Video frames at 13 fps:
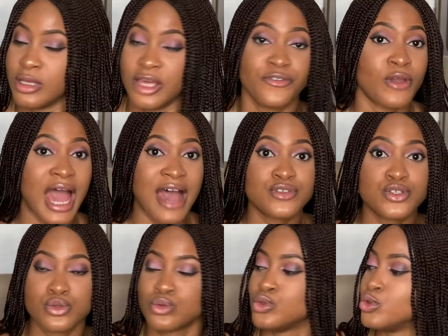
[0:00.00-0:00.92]
If you have
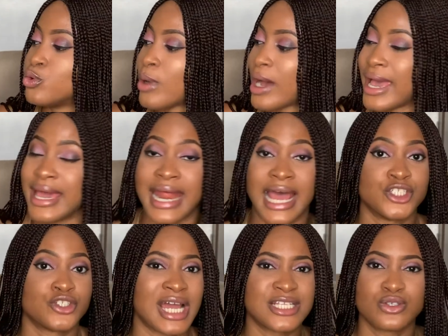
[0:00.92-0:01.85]
to, you go ahead and
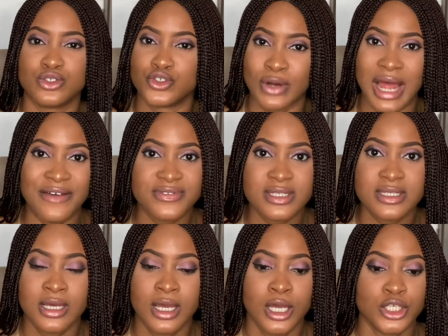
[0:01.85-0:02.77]
try to draft,
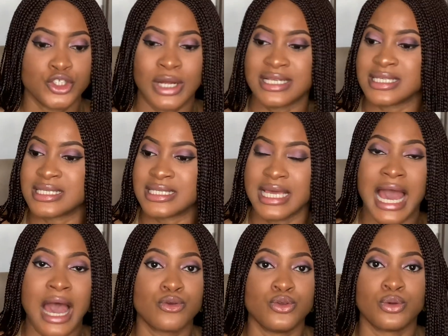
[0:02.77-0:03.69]
try to see
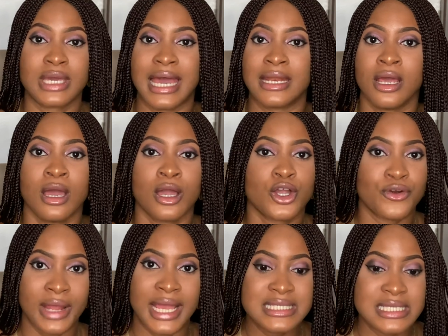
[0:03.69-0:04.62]
how you can
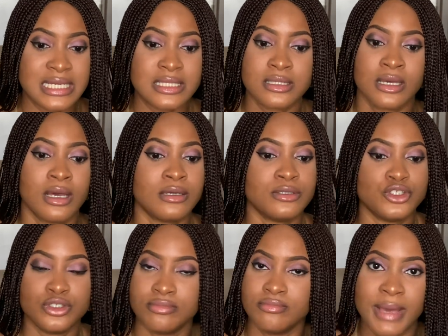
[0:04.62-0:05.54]
create it,
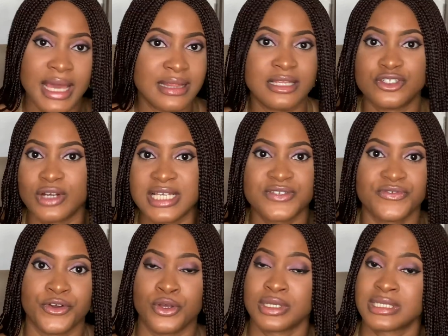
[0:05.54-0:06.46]
make the dress
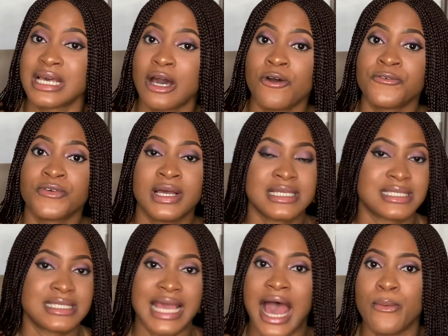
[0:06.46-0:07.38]
for yourself,
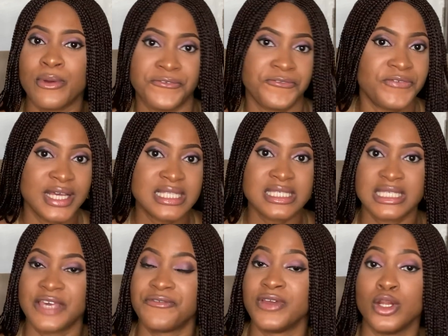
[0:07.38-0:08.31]
see how it fits,
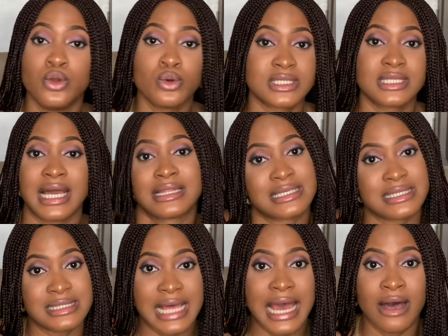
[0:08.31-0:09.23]
if it looks like the
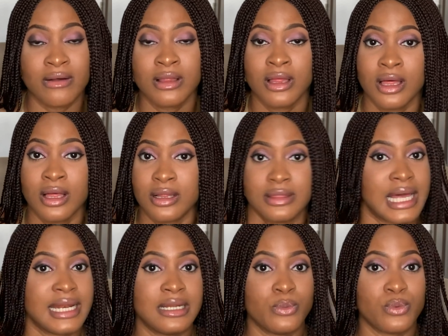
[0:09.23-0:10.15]
style
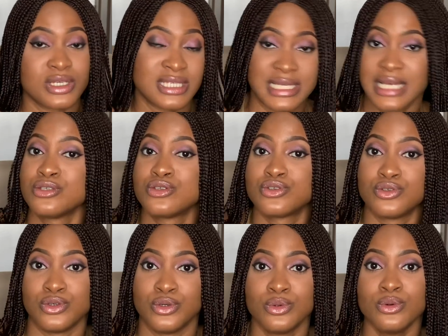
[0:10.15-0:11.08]
that was sent to
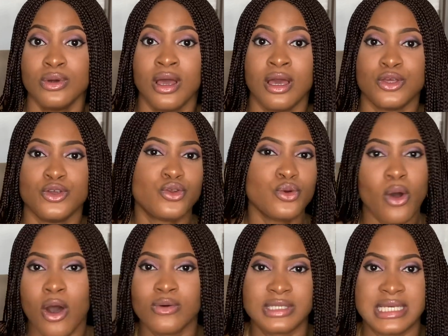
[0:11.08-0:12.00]
you. You do
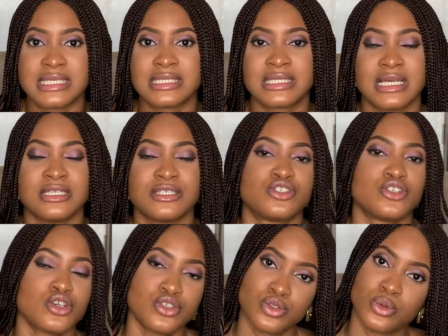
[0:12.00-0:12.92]
all these things
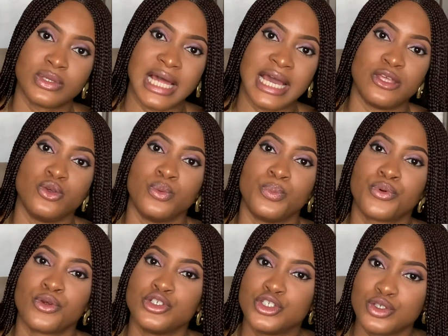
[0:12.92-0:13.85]
just so that you
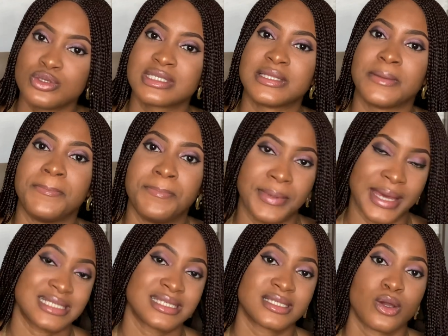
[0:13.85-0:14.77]
produce the
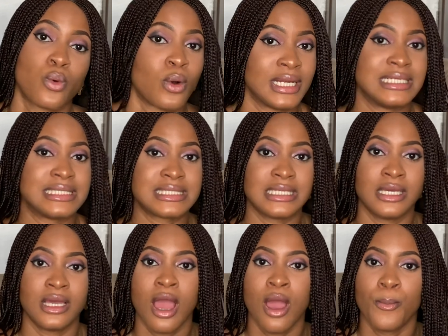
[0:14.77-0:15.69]
best
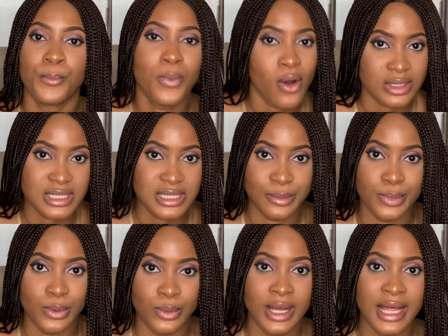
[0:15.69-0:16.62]
quality
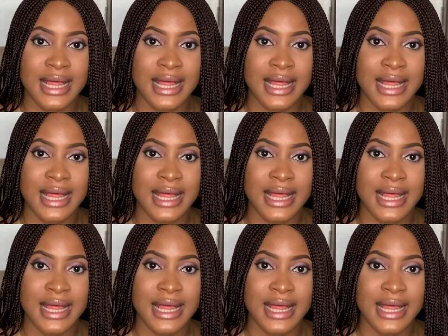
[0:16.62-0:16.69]
possible.